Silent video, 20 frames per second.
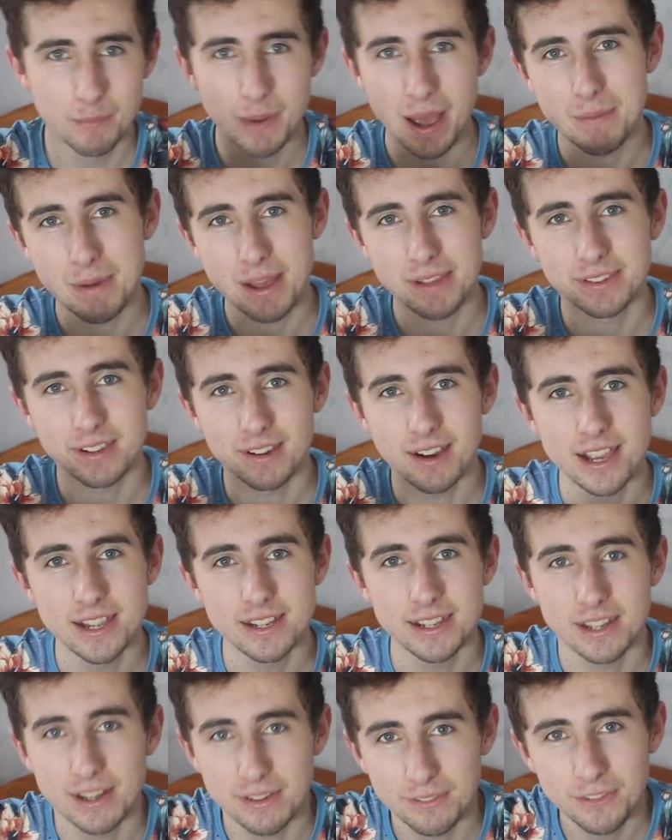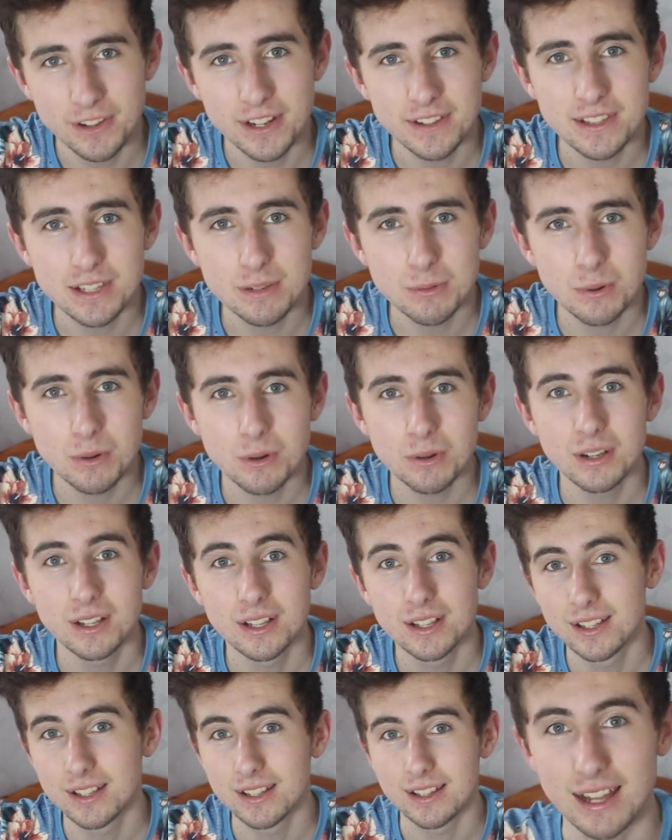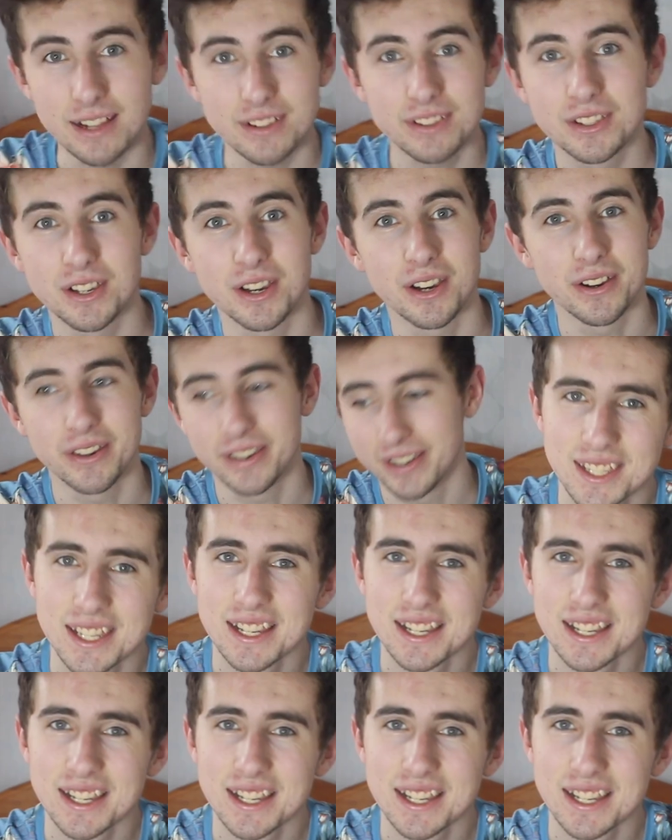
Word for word: Batman died in Infinity War, let's go.